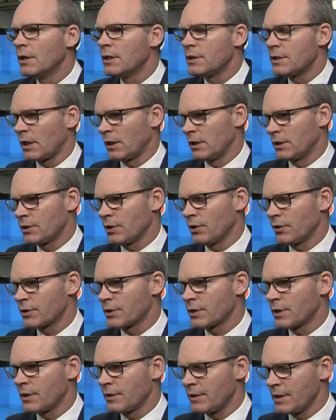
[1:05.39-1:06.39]
Donald
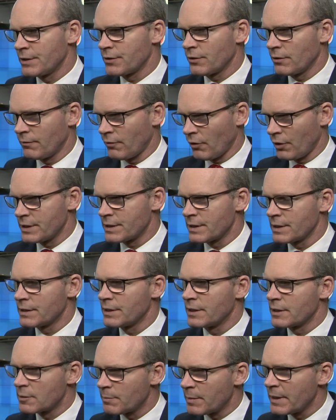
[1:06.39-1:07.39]
Tusk, these are the voices
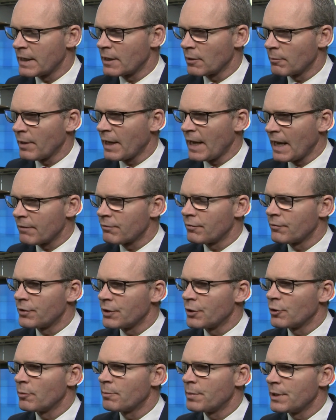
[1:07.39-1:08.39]
that speak on behalf of the
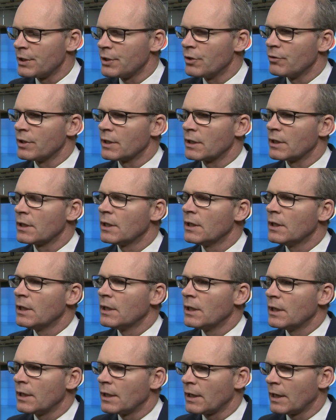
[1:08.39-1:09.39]
European Union,
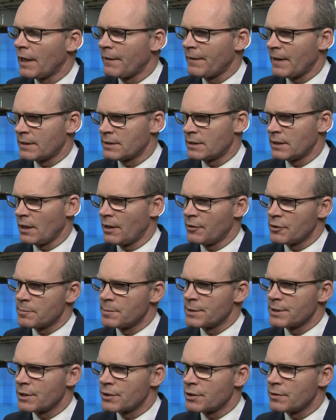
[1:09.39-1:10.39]
and that's the Irish
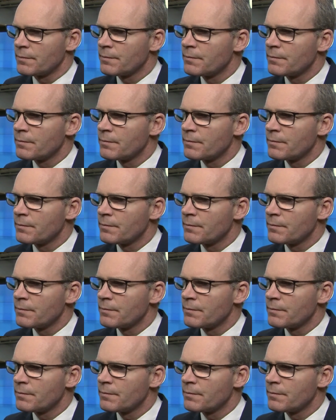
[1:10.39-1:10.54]
position.